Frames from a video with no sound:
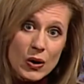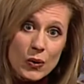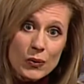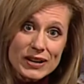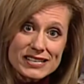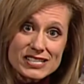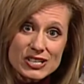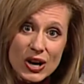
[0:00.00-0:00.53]

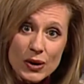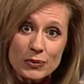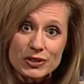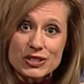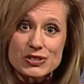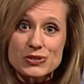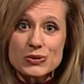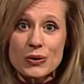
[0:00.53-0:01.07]
We start
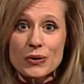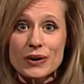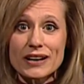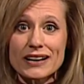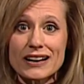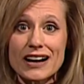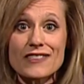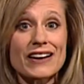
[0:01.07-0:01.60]
with the
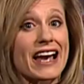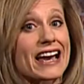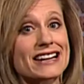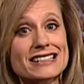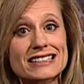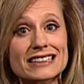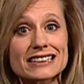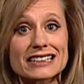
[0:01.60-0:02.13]
story of
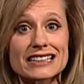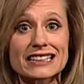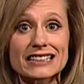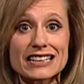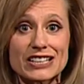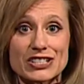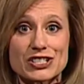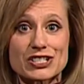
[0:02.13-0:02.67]
Andy and Leah
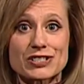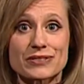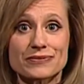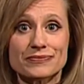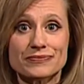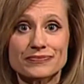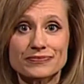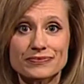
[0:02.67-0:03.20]
Lynch.
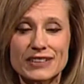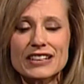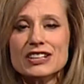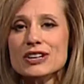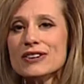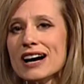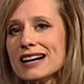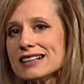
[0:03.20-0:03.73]
In
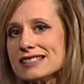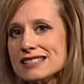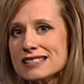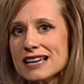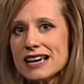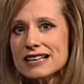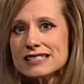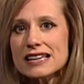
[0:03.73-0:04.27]
the United
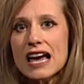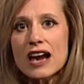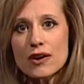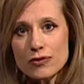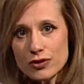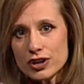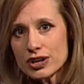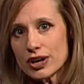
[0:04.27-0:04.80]
States,
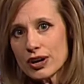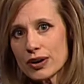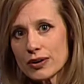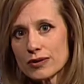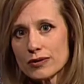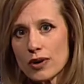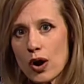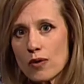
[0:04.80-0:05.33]
every year,
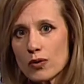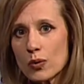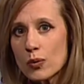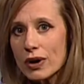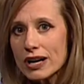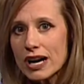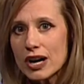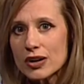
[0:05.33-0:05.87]
over
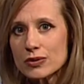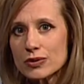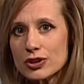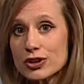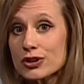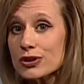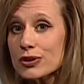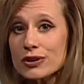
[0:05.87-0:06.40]
one hundred
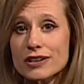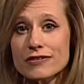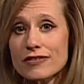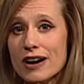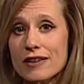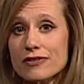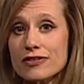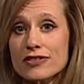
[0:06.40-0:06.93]

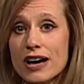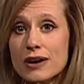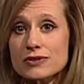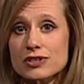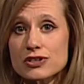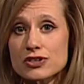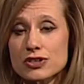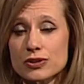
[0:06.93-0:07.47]
thirty-five
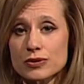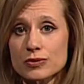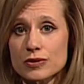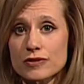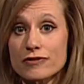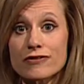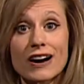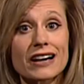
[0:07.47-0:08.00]
thousand children
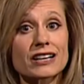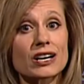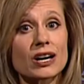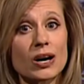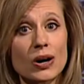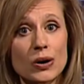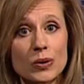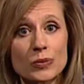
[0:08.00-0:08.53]
find a
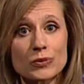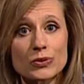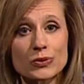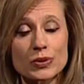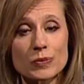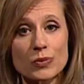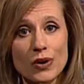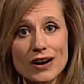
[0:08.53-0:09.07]
home through
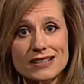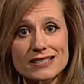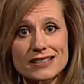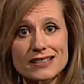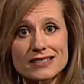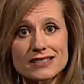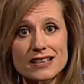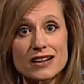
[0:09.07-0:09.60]
the
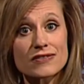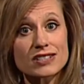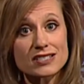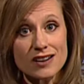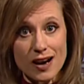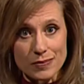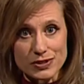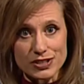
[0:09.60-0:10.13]
process of
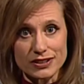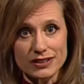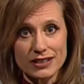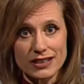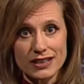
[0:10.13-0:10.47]
adoption.